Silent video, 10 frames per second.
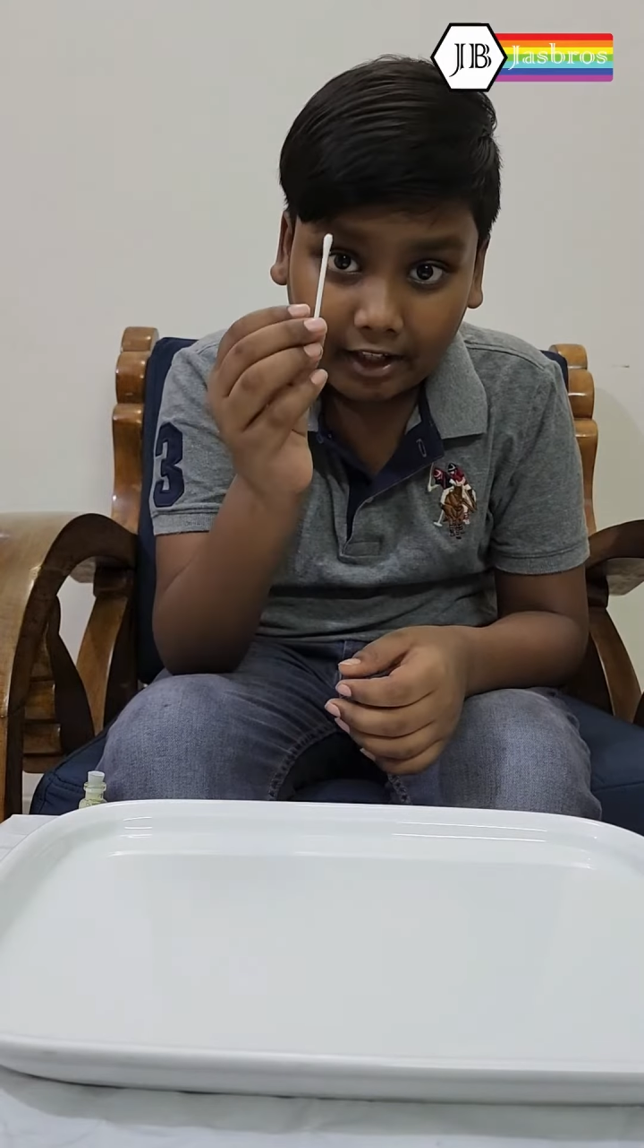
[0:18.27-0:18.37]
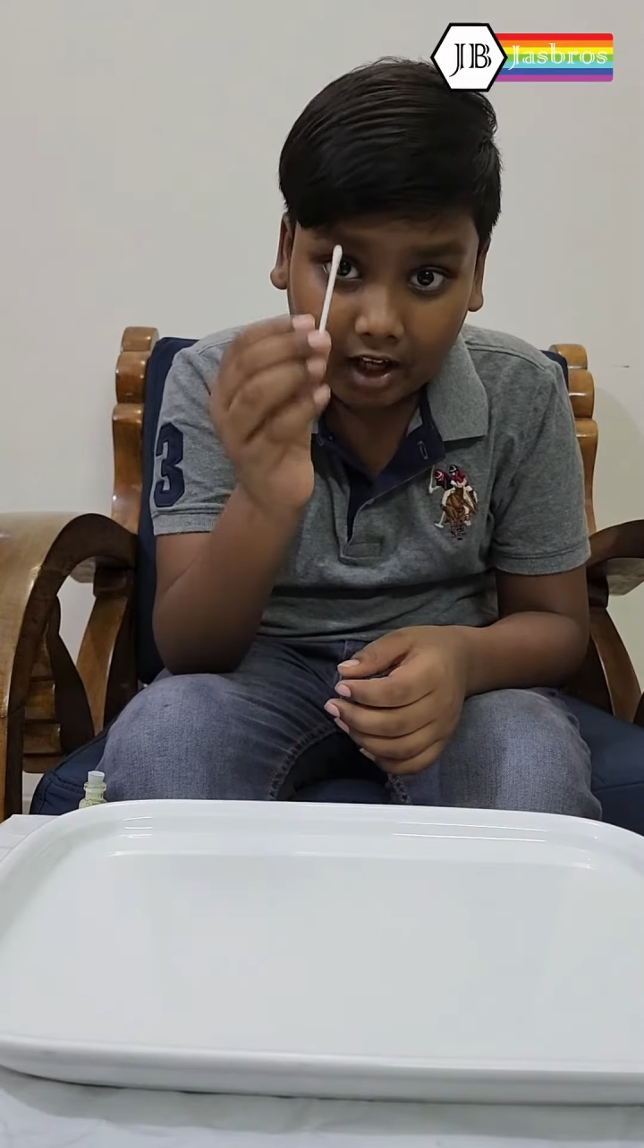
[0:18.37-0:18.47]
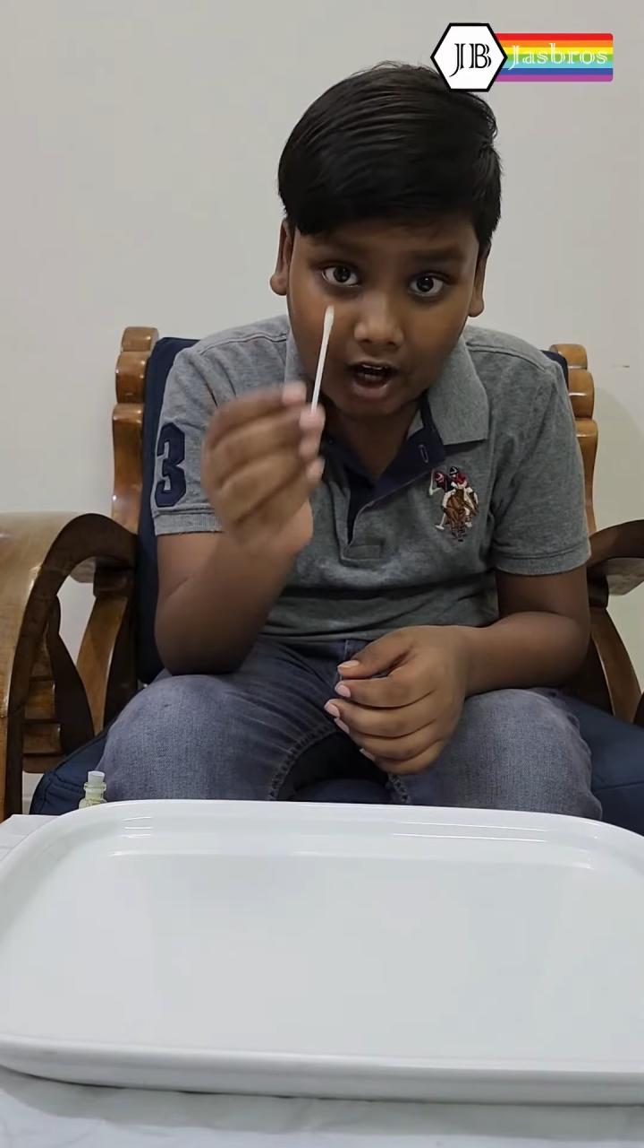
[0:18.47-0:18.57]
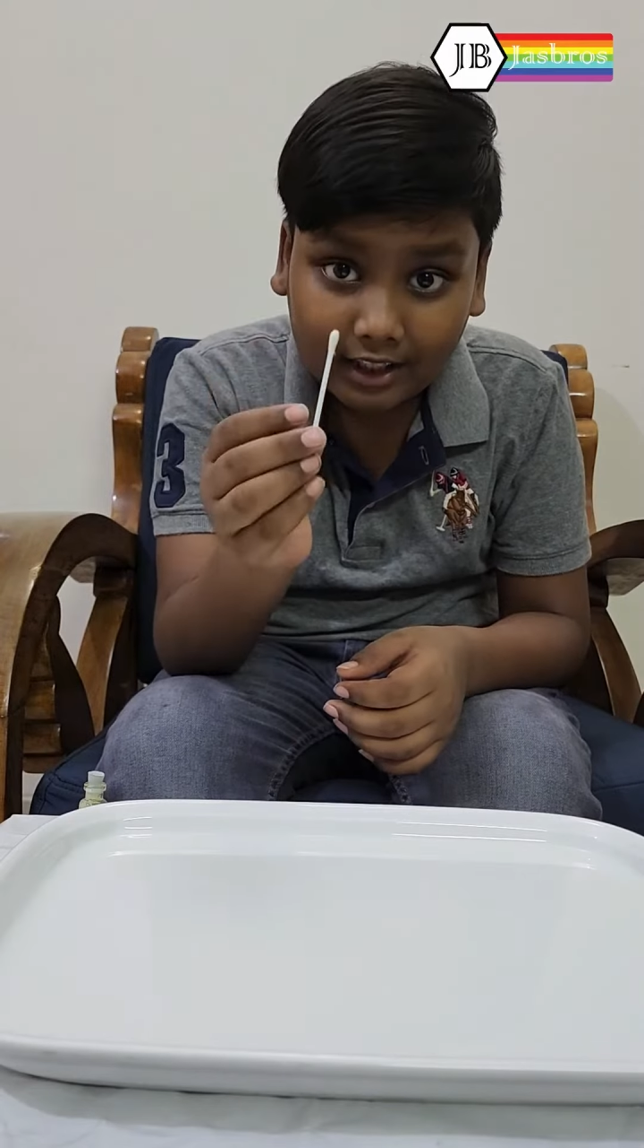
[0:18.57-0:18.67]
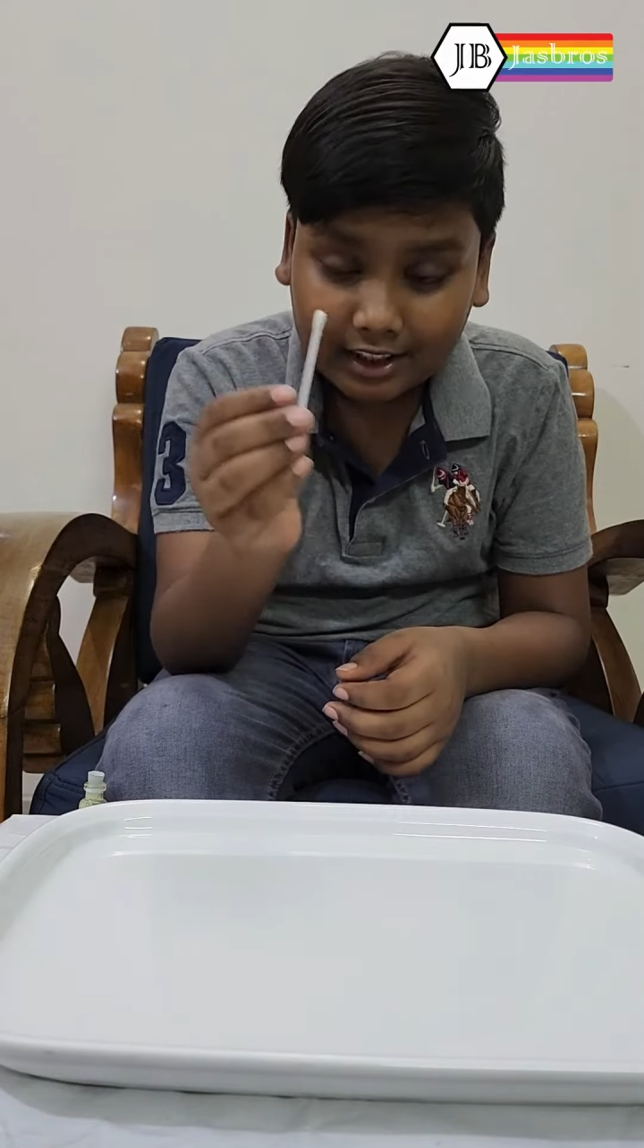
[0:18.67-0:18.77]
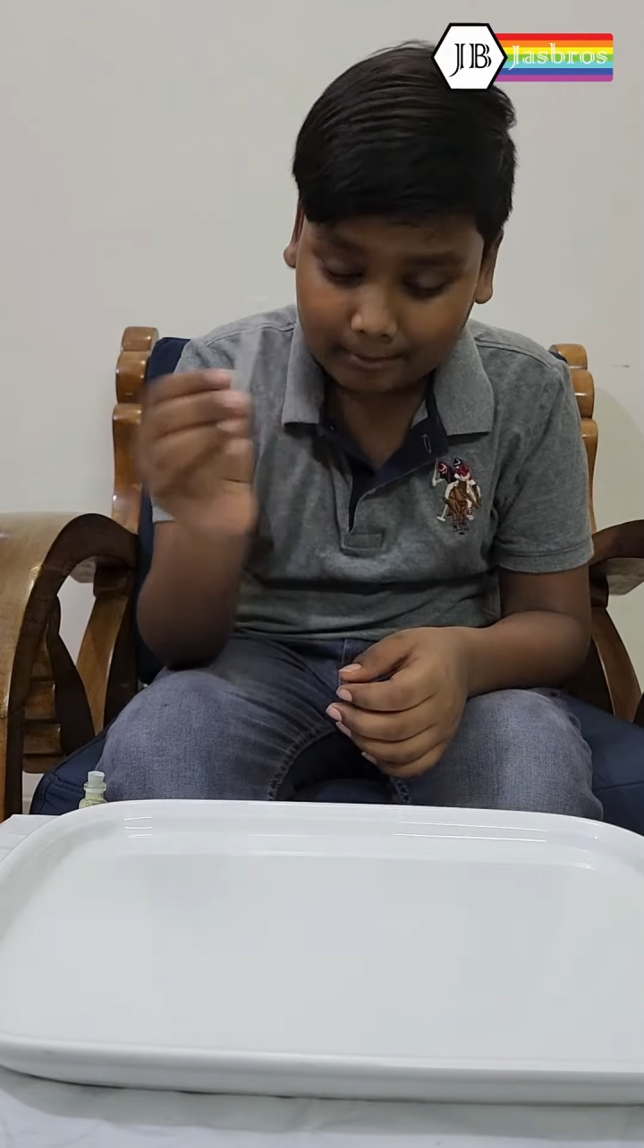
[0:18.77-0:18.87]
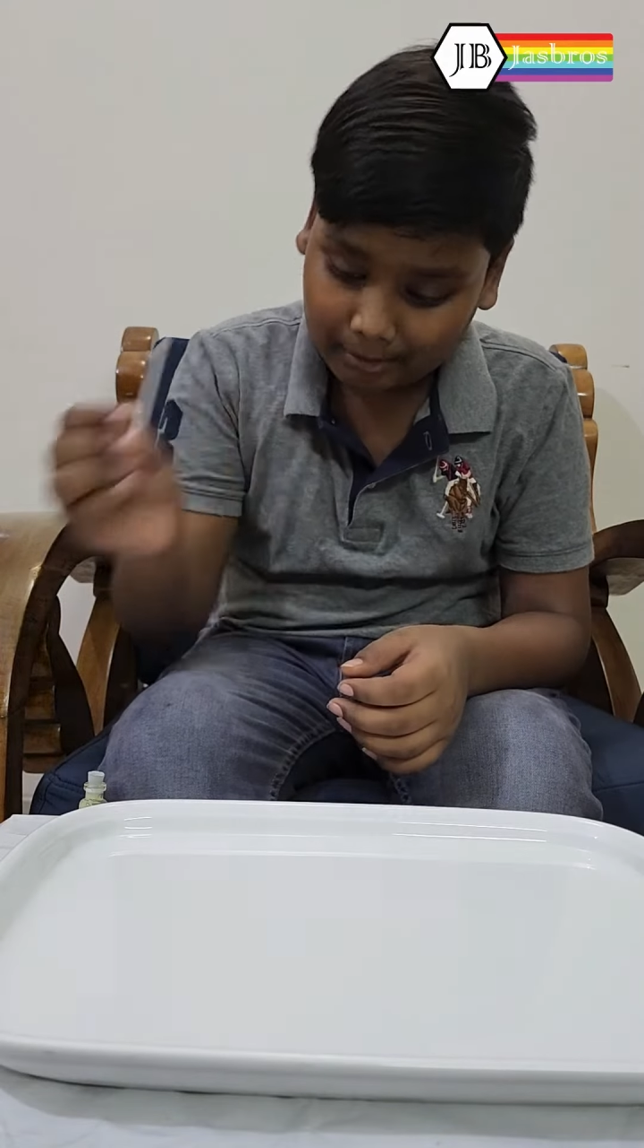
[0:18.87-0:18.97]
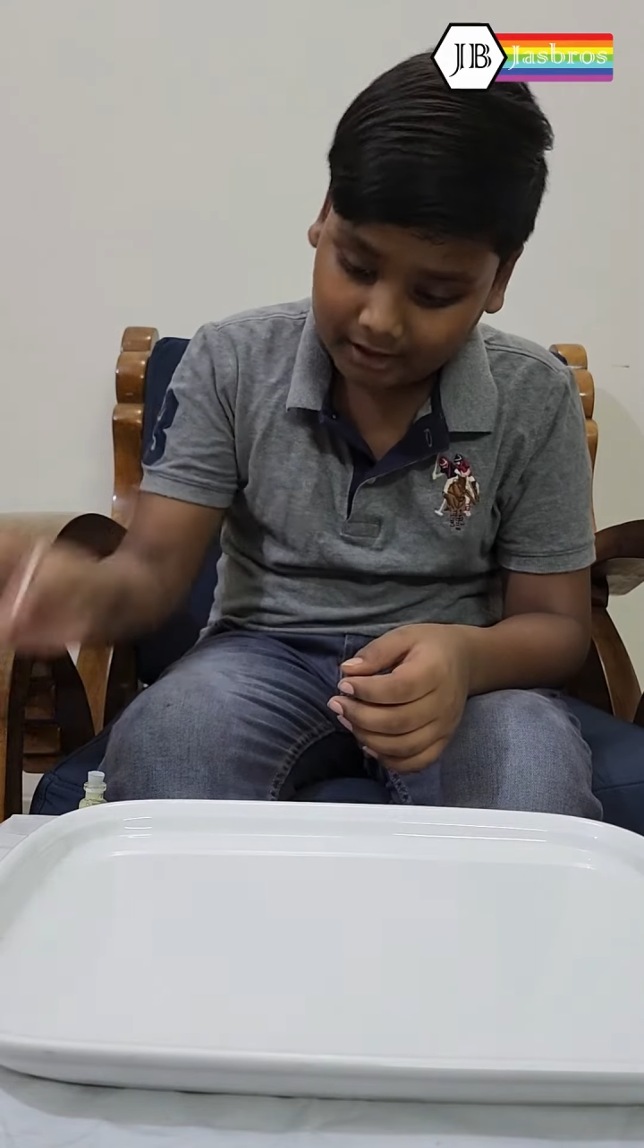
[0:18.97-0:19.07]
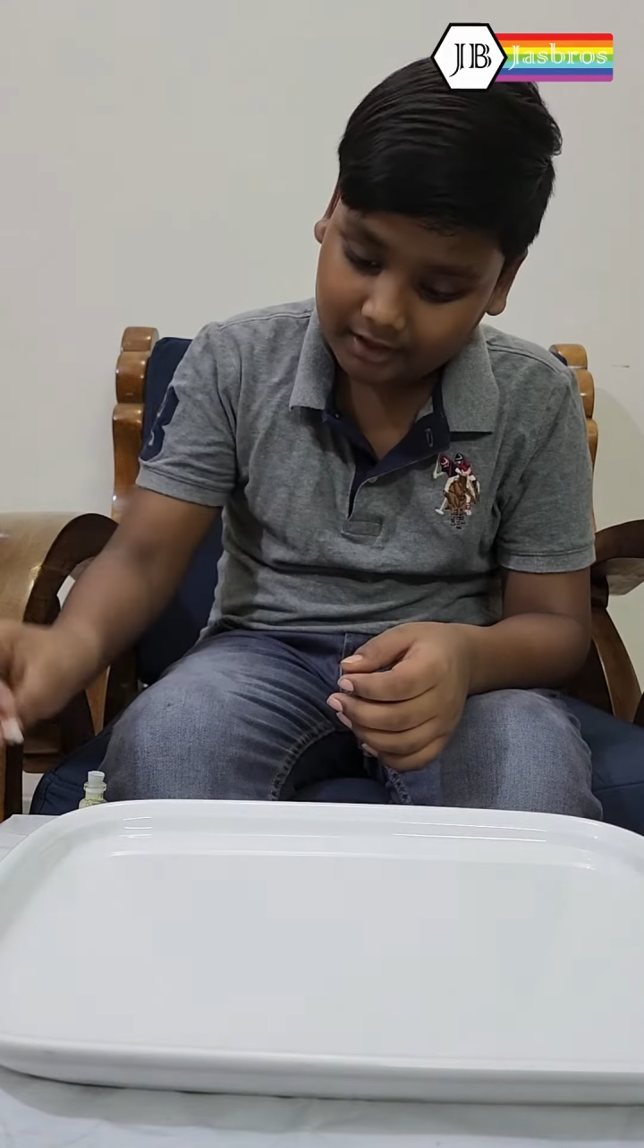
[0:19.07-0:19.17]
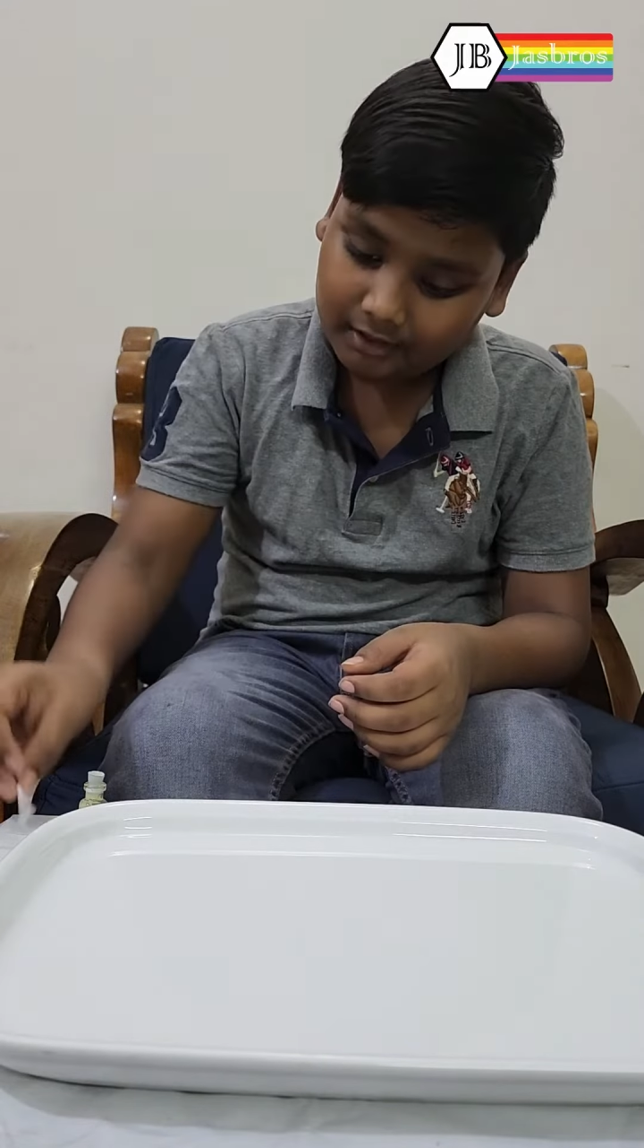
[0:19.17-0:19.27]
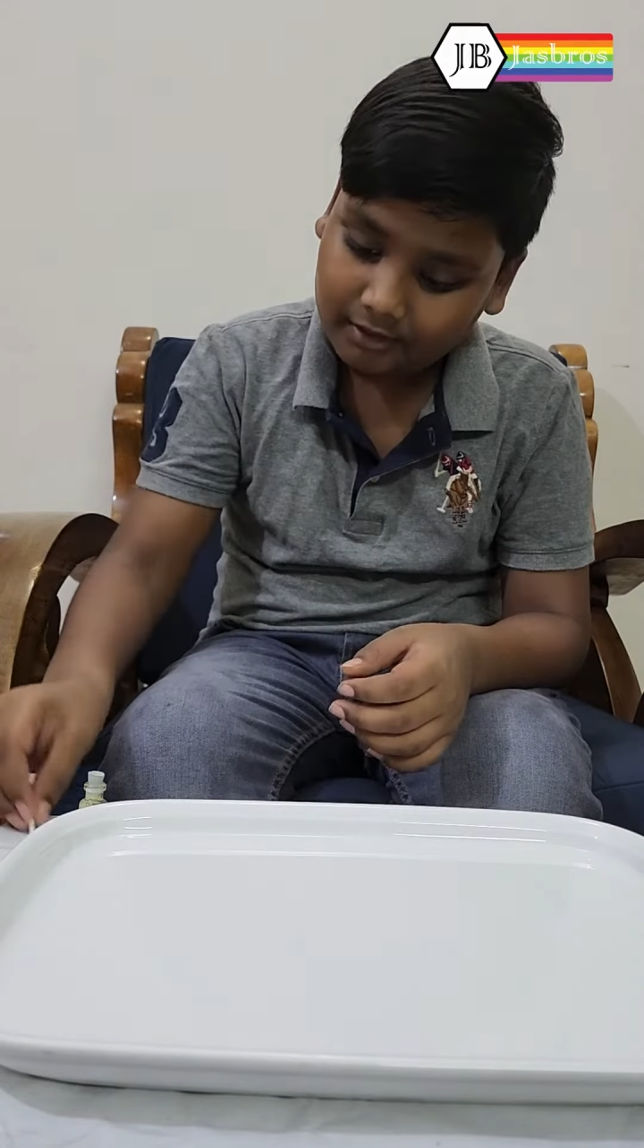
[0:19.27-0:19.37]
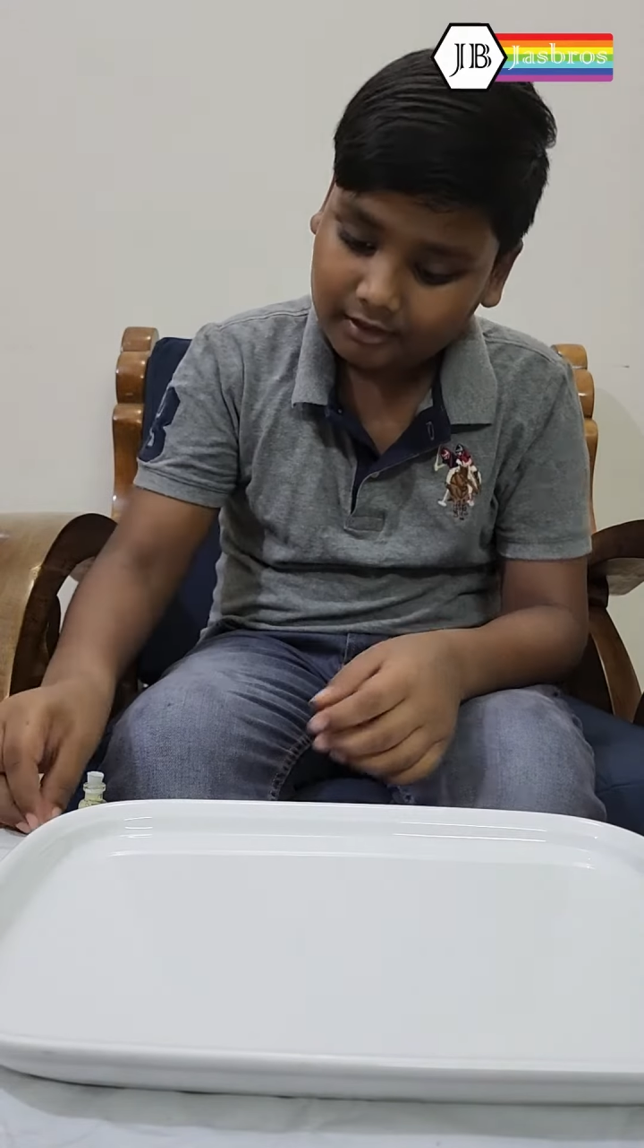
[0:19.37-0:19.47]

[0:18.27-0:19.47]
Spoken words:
cotton bud,